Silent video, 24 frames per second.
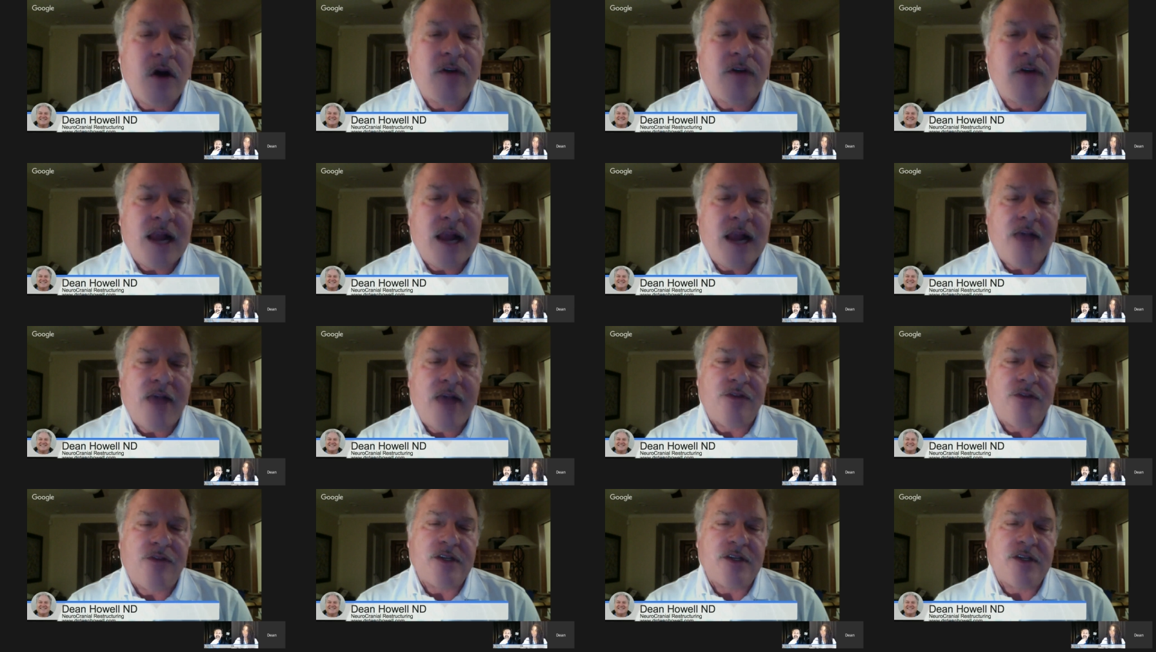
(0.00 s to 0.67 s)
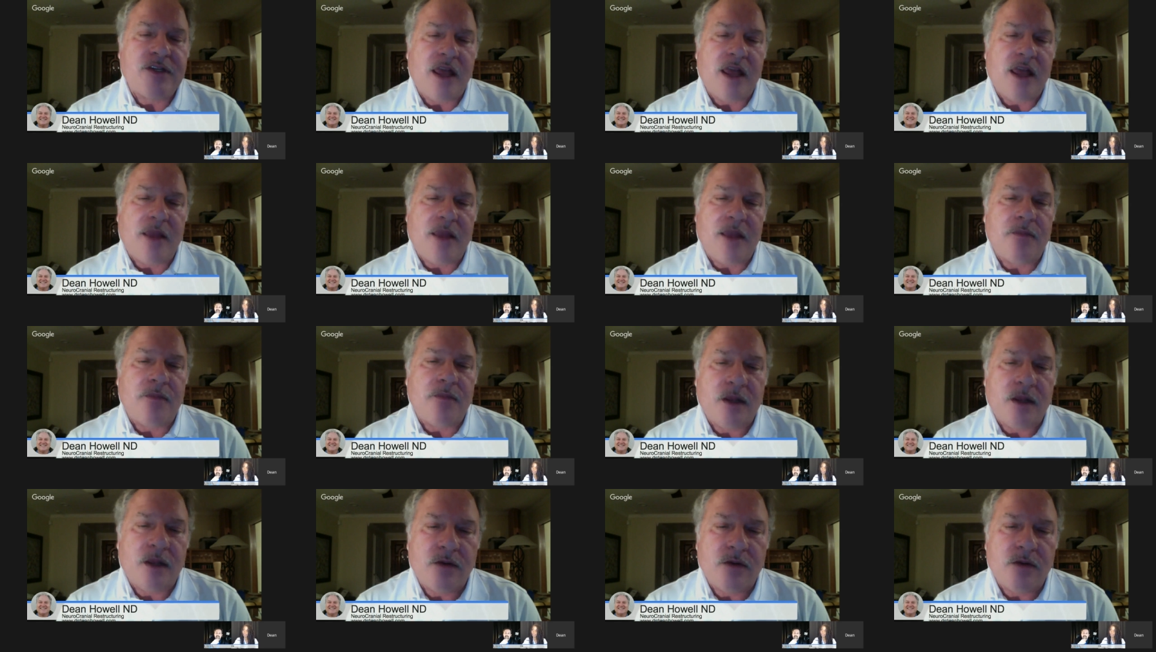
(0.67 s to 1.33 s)
half the
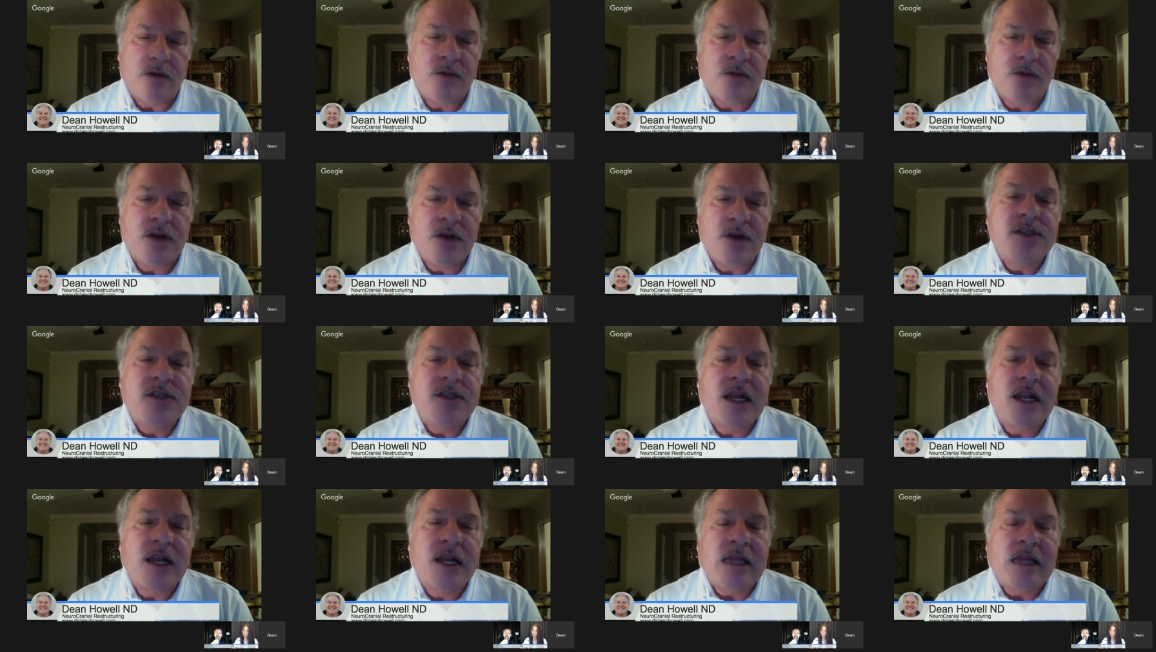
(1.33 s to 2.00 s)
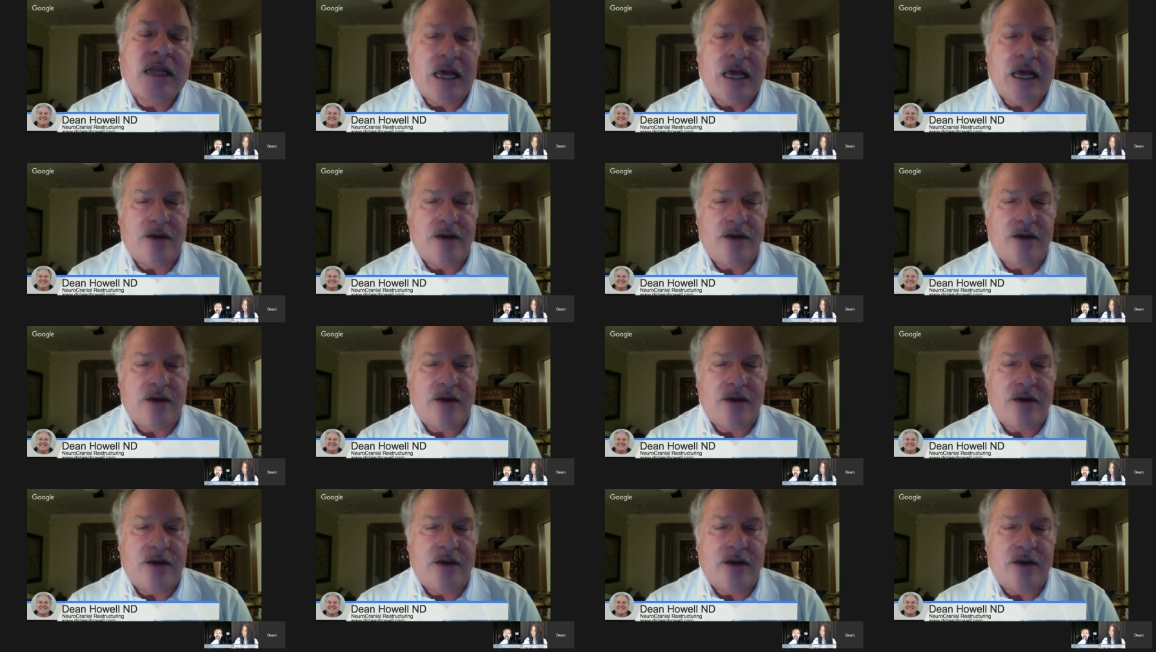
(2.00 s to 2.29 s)
time. It'll reduce it a lot.